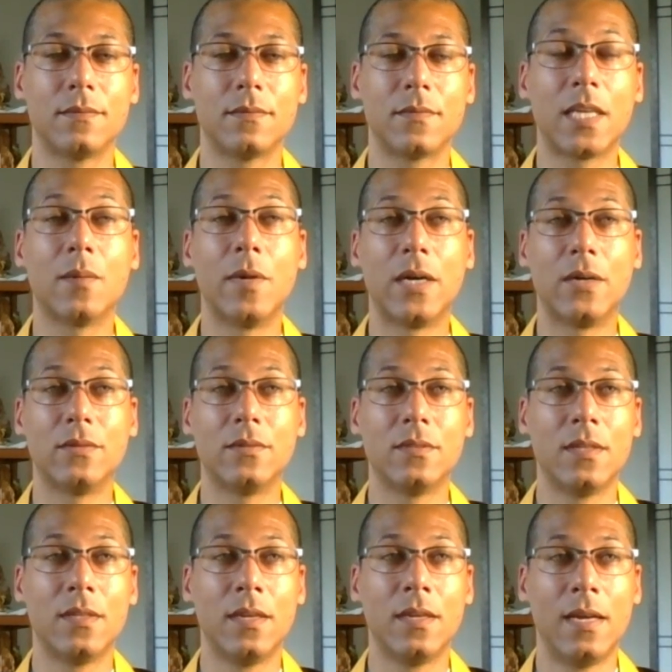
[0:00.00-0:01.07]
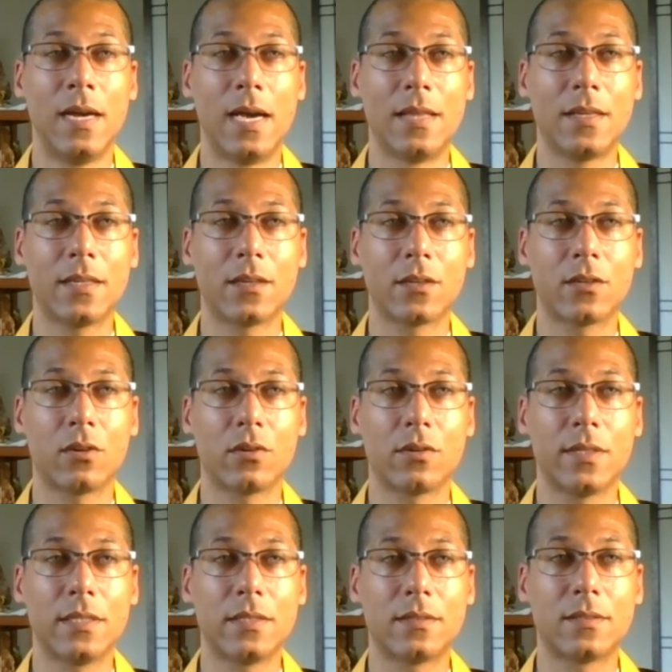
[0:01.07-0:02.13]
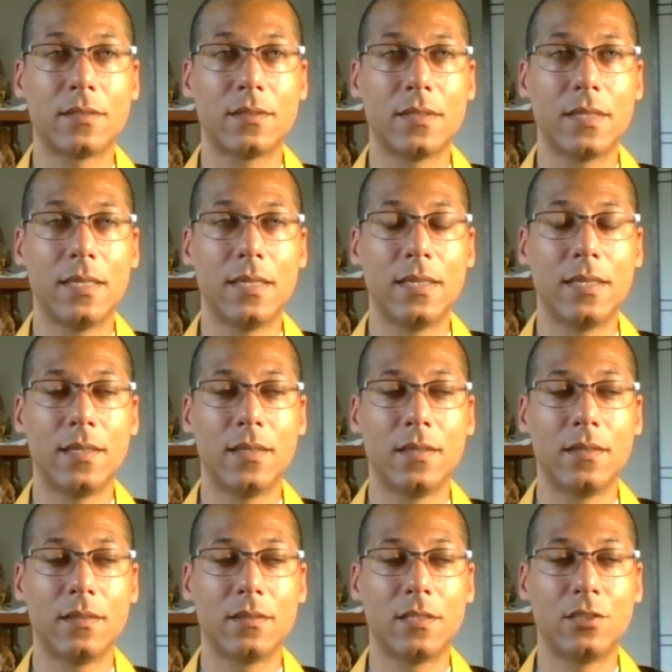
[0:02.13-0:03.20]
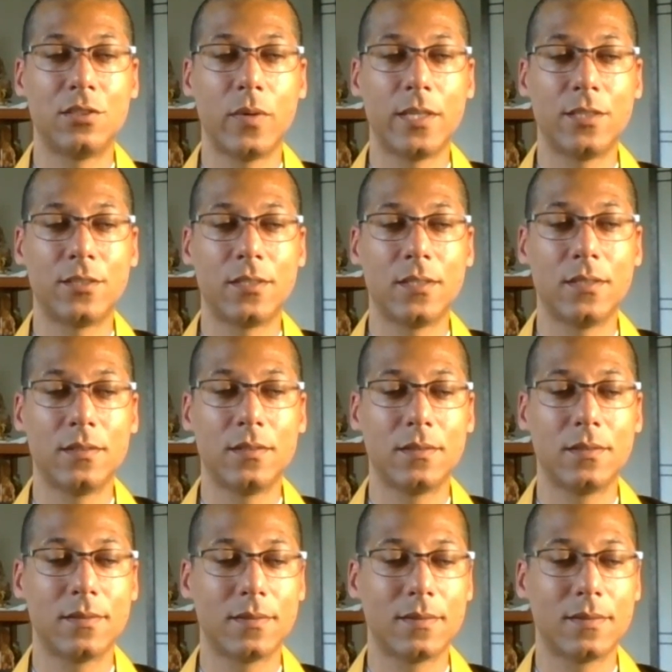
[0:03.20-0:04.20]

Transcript: think about. I think in our current situation,